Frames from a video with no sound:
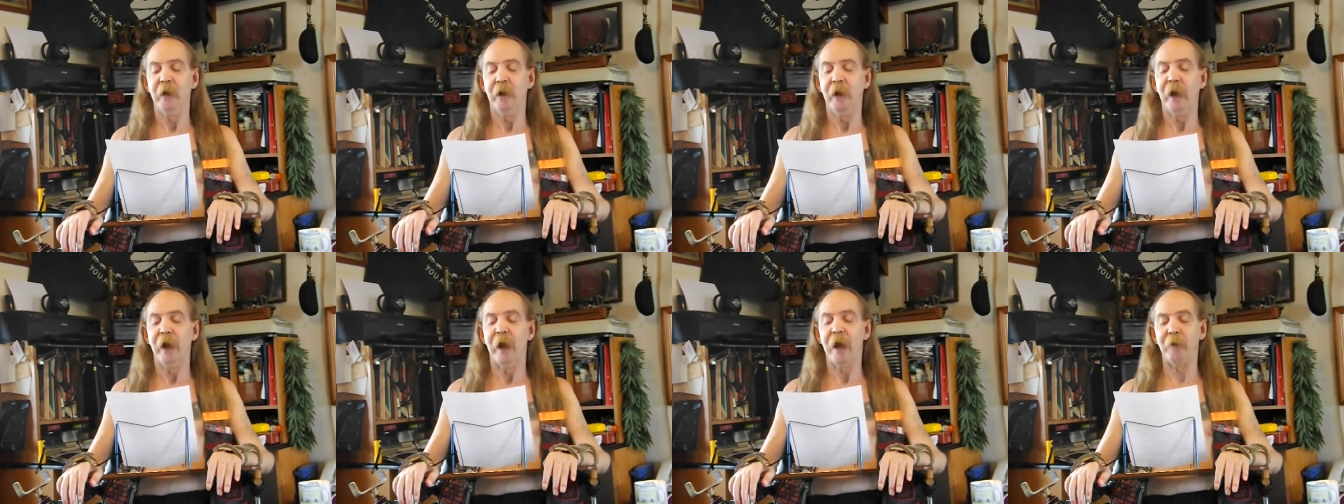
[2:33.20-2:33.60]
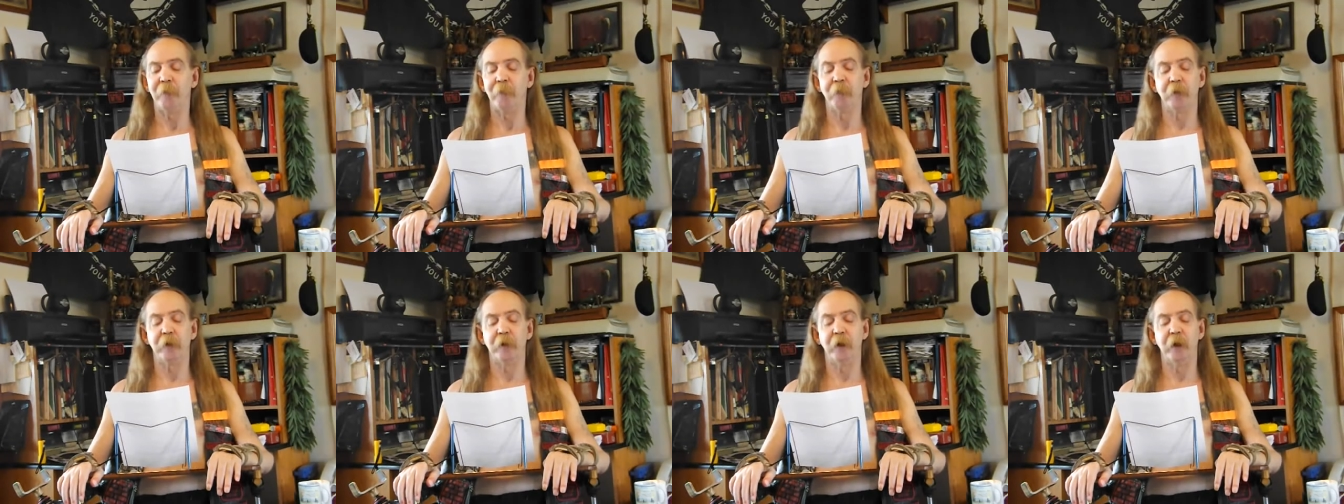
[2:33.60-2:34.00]

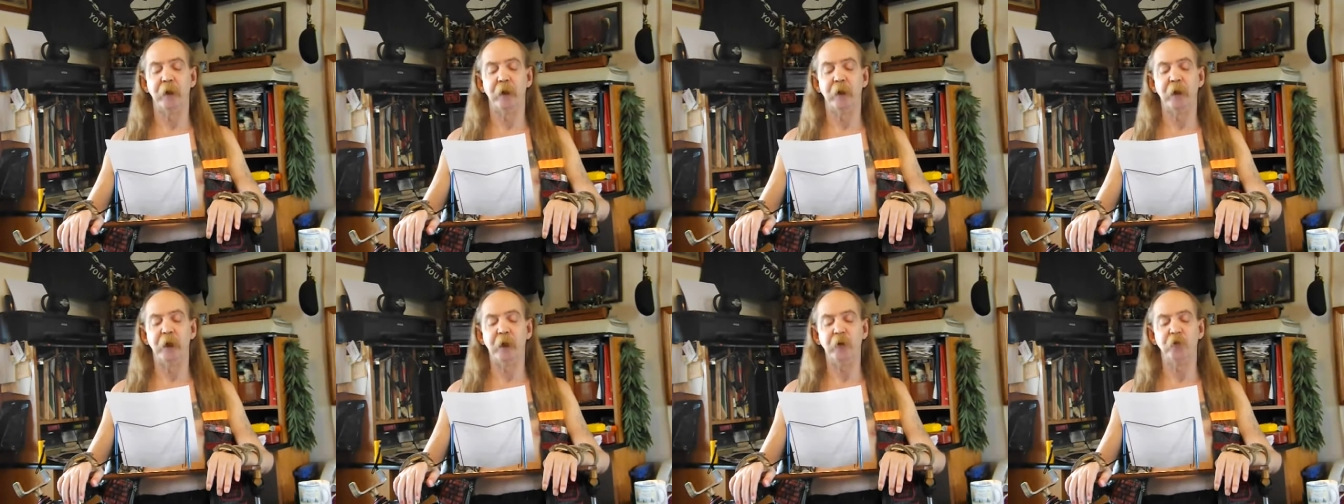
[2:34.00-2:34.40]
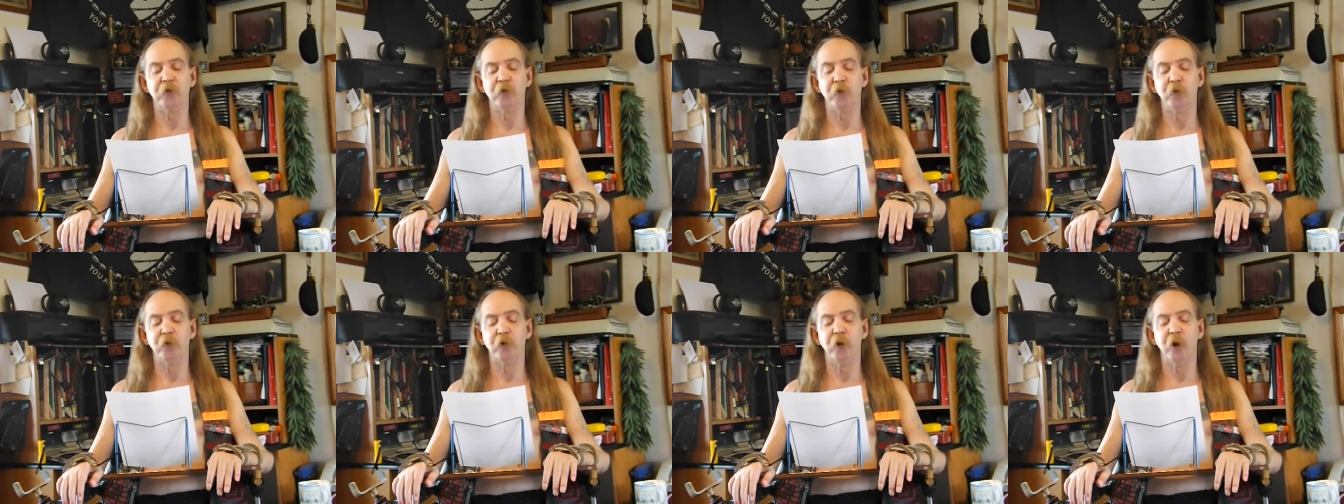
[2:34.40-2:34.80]
Africa,
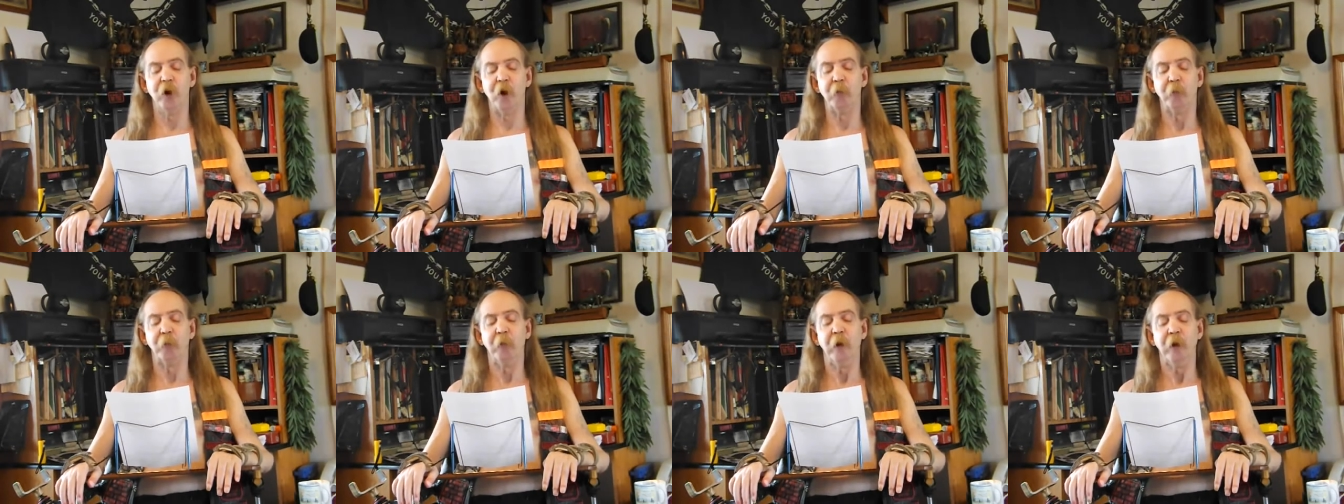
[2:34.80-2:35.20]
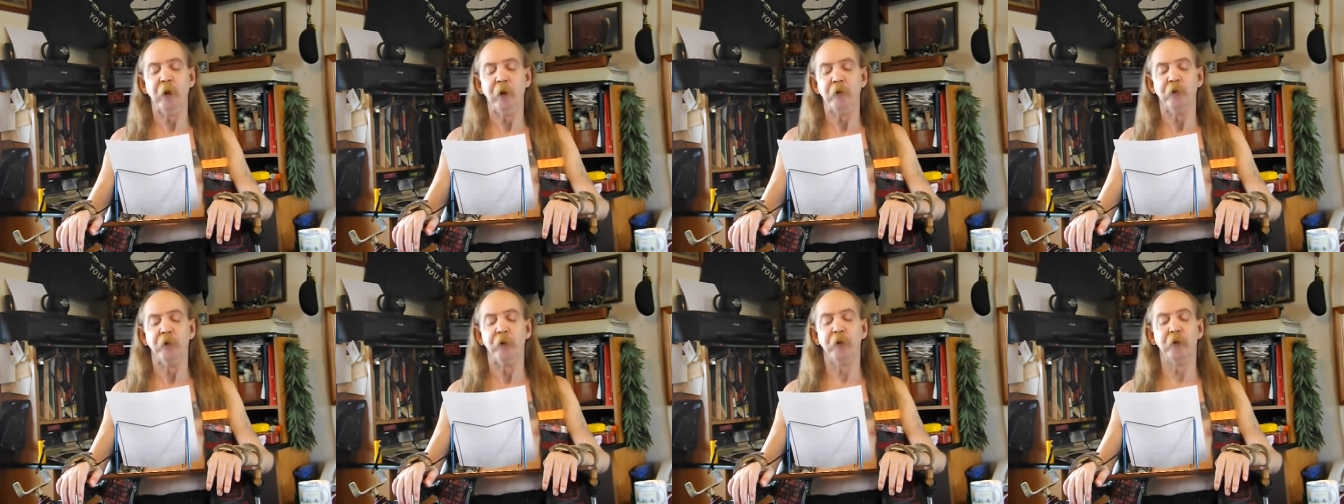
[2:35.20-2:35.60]
Eastern Europe
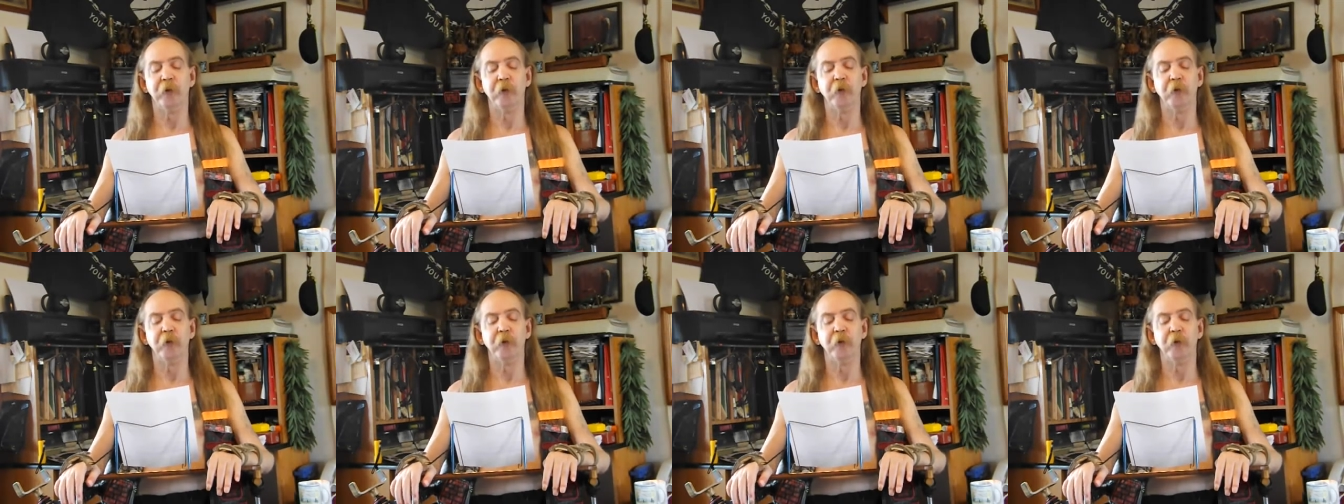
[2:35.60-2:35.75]
during,